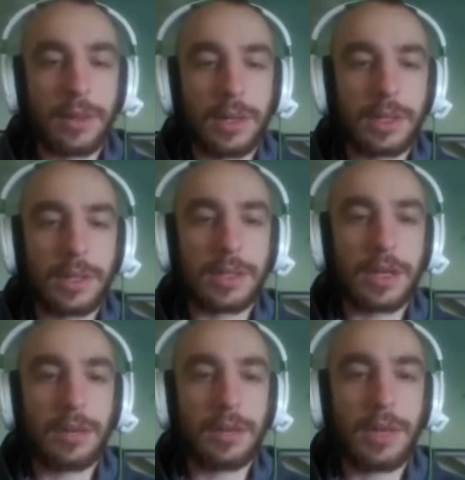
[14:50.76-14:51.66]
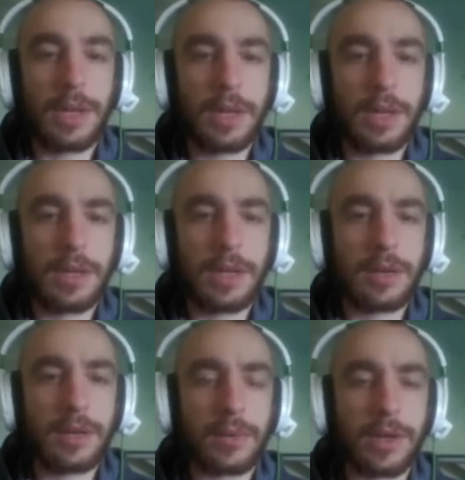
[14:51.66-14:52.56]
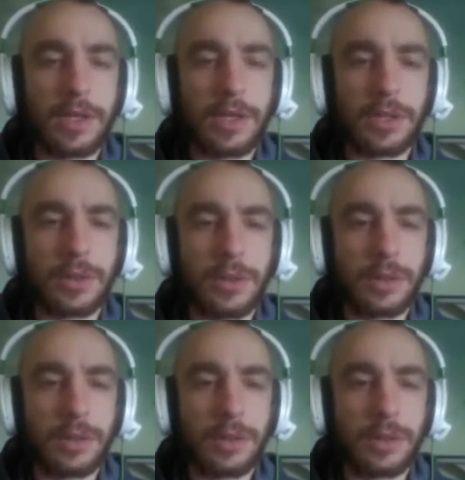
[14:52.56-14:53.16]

It's gonna be a dead Rachel.